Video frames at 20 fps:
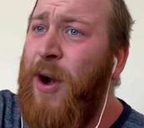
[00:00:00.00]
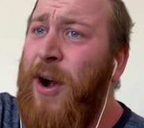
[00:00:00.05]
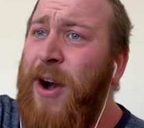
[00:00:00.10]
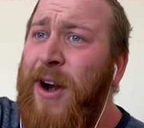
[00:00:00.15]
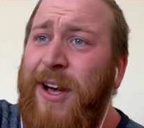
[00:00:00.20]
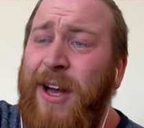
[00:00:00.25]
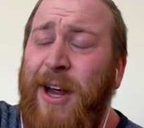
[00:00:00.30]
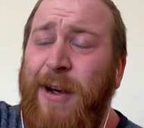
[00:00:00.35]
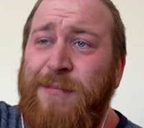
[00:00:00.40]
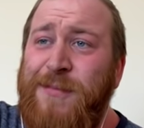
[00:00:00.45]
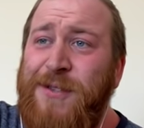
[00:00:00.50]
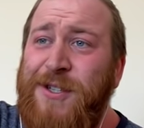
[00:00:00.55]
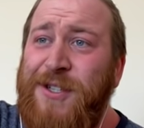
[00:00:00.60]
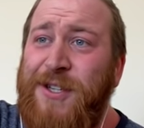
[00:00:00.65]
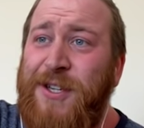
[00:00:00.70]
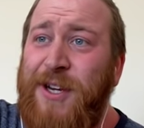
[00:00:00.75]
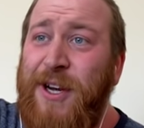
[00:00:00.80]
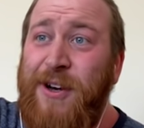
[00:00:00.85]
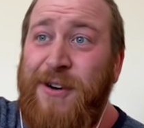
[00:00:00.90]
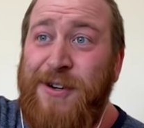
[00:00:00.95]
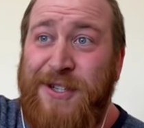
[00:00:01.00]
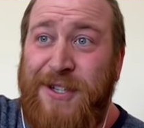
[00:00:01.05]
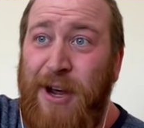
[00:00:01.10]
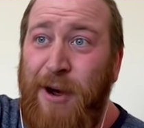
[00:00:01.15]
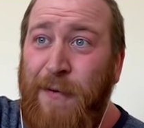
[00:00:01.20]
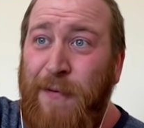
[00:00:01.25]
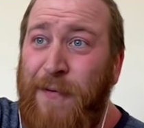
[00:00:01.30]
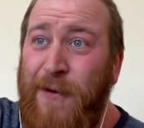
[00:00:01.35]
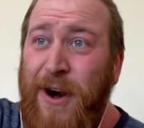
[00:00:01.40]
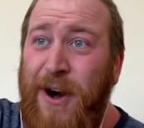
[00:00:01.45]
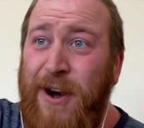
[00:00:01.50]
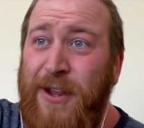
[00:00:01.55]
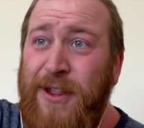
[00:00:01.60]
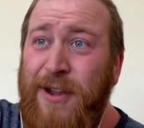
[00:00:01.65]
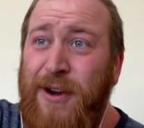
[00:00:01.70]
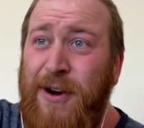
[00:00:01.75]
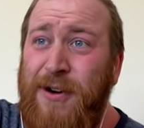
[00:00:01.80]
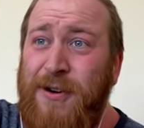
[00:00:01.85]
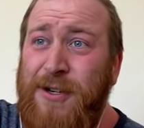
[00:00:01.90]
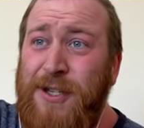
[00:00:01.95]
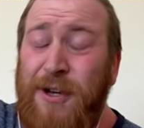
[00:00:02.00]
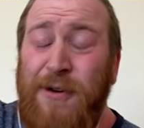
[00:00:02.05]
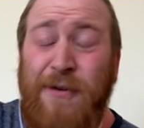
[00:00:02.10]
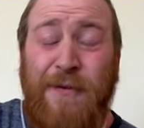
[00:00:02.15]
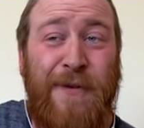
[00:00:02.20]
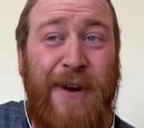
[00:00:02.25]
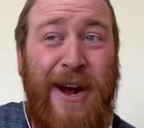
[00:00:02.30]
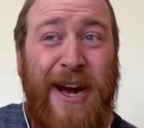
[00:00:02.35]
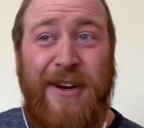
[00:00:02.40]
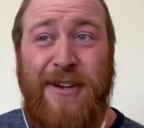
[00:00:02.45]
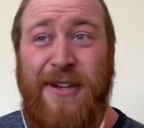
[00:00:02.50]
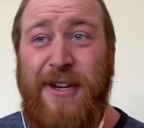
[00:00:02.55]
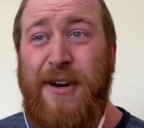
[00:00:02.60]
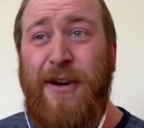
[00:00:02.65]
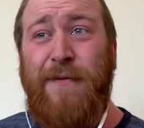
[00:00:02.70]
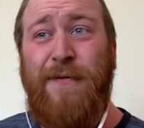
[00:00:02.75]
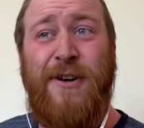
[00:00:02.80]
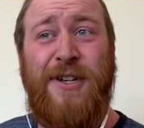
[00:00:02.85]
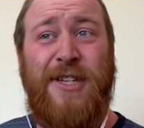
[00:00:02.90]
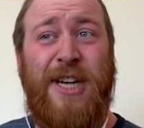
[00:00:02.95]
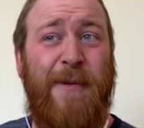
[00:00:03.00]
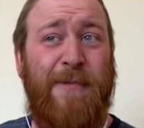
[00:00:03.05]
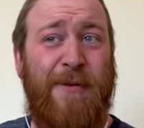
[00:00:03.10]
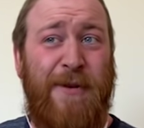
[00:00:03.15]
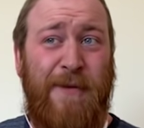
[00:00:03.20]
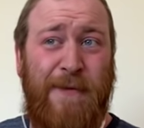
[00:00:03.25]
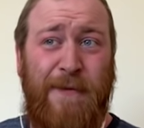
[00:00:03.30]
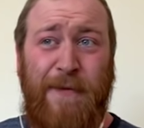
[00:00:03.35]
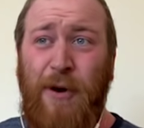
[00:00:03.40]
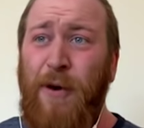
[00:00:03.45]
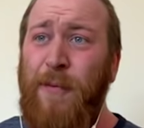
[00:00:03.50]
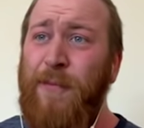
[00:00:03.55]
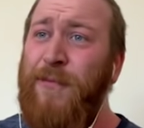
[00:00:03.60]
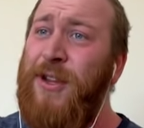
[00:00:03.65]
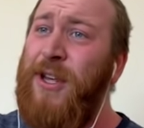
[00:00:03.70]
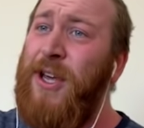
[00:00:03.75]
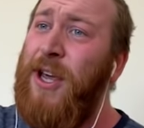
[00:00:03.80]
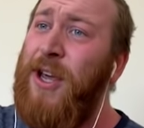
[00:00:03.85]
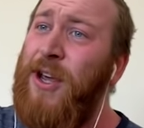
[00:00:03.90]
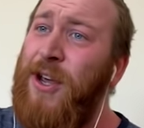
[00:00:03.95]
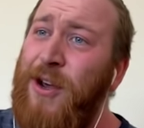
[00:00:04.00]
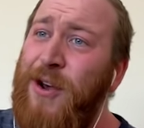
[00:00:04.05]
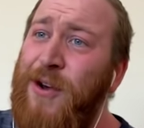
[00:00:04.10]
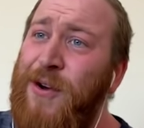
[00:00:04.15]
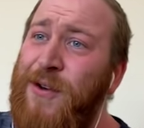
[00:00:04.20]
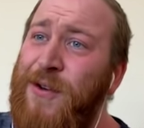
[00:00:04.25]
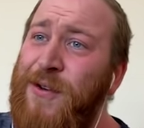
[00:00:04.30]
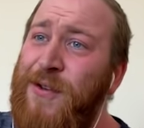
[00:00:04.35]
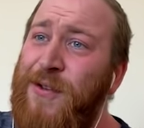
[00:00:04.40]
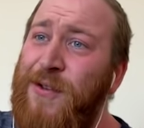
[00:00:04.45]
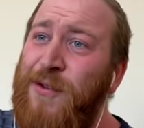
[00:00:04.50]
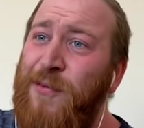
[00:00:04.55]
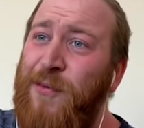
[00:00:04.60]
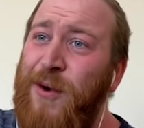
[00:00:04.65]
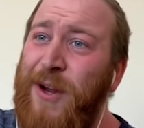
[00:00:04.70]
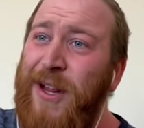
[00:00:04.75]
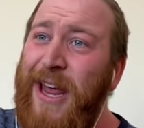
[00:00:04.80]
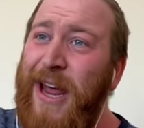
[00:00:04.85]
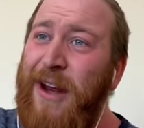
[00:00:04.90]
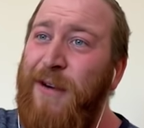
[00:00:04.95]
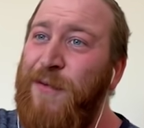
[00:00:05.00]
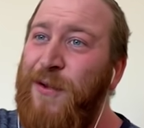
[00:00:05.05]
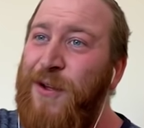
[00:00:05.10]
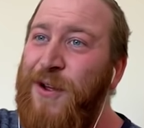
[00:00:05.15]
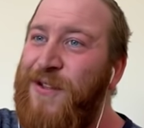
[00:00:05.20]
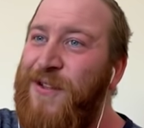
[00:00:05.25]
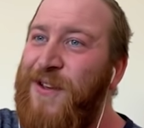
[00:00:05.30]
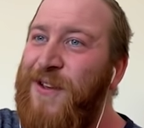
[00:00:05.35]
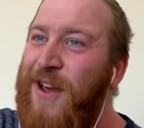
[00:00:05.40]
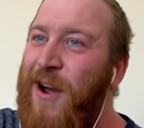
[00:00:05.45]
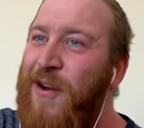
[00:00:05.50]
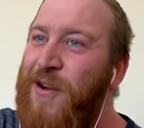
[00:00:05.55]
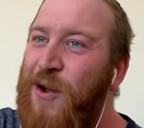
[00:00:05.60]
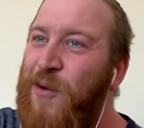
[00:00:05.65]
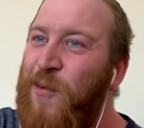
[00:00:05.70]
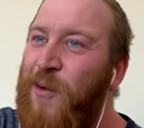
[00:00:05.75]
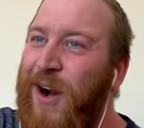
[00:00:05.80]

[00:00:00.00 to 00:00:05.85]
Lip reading: Where it comes to yourself, Arthur, do you find the different types of foam that you use really influences how you